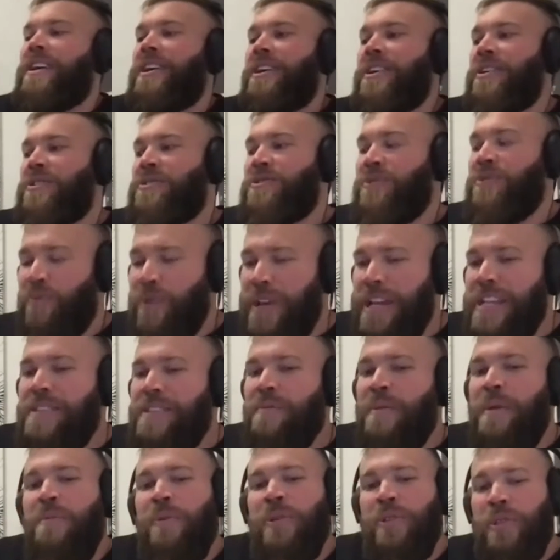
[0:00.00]
There's a
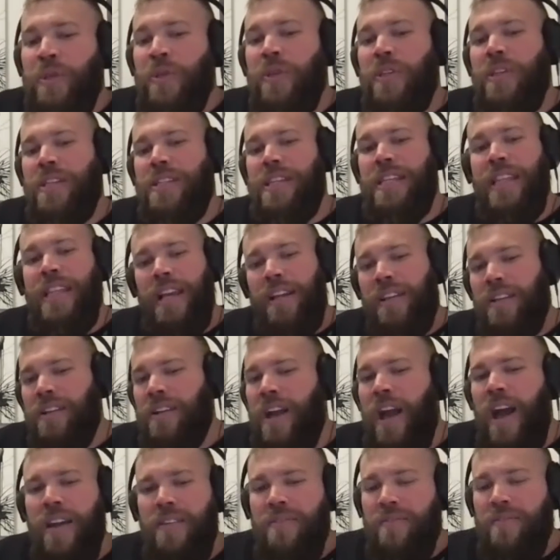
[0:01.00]
reason people do this. And like,
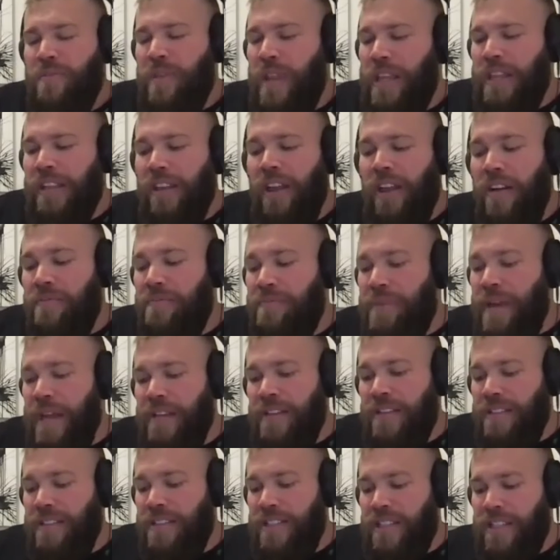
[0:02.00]
look, I love
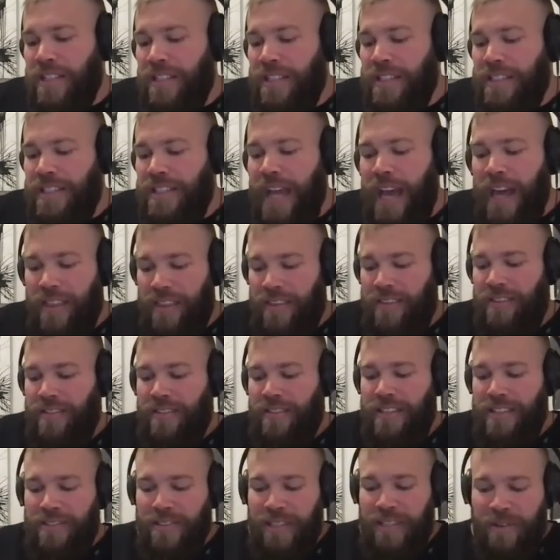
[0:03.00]
Ben to death.
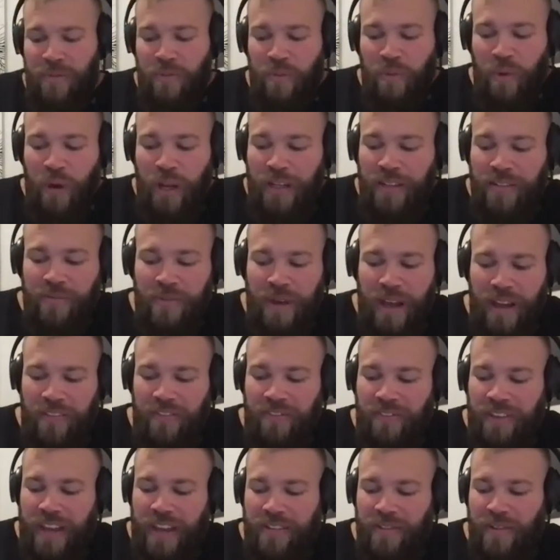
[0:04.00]
He's like one of my
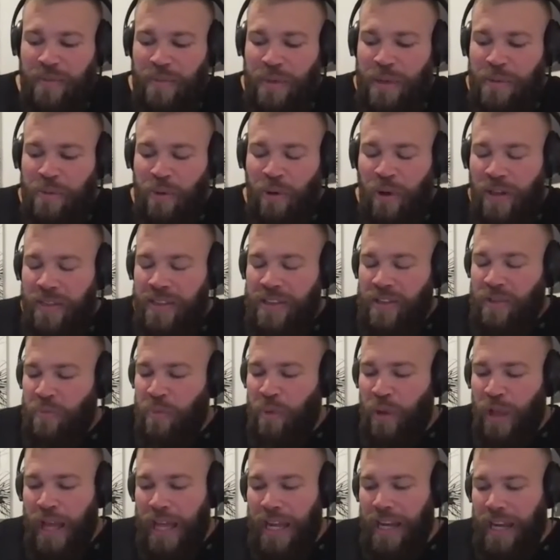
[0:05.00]
favorite people on this
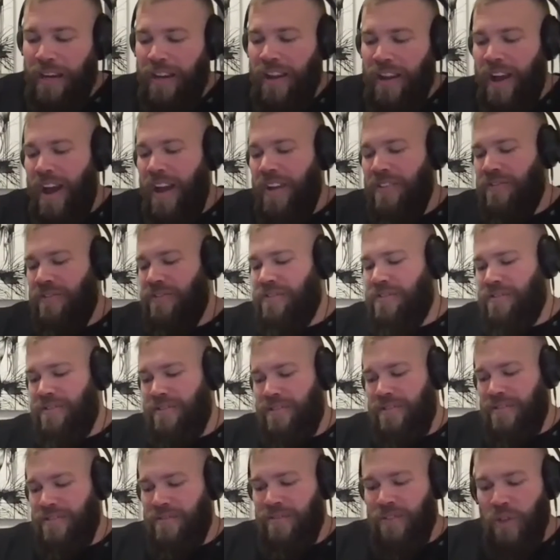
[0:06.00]
planet. I've
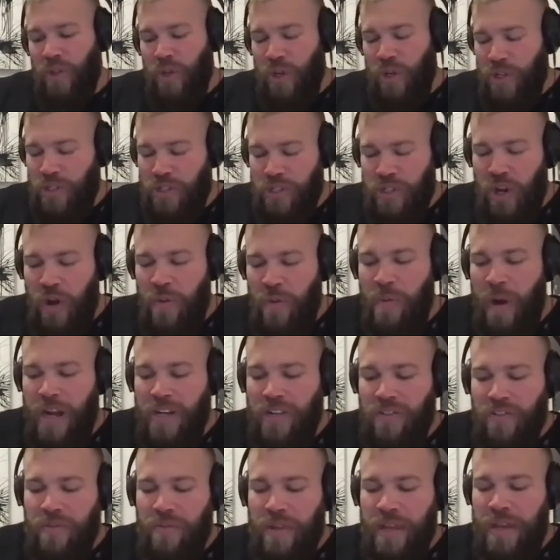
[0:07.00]
learned so
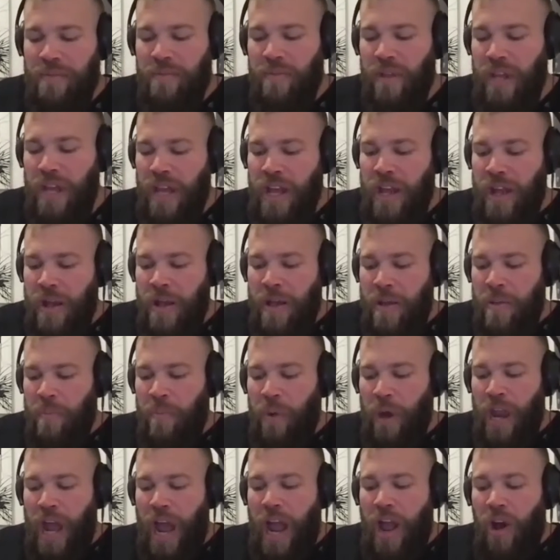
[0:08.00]
much from him.
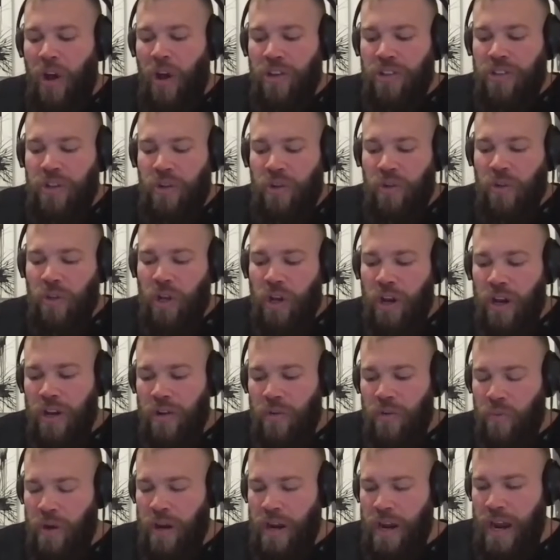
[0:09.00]
But I also
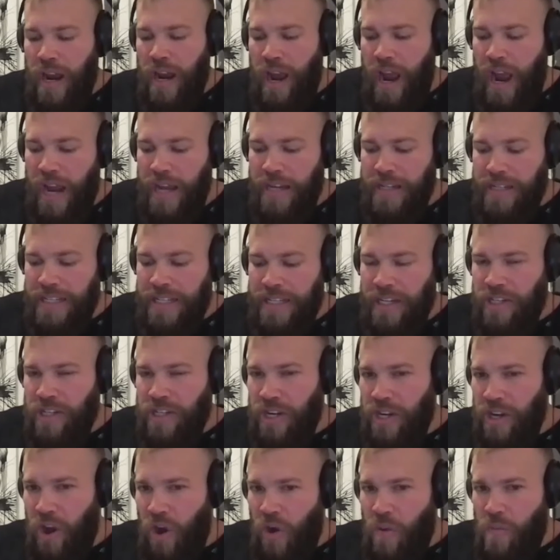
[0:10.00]
learned where I needed
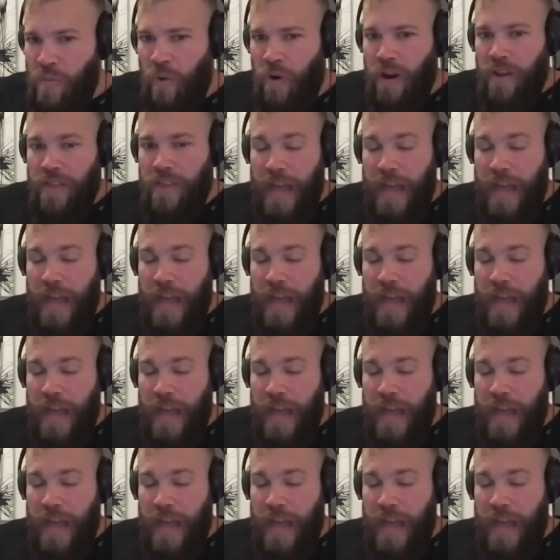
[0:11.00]
to know more.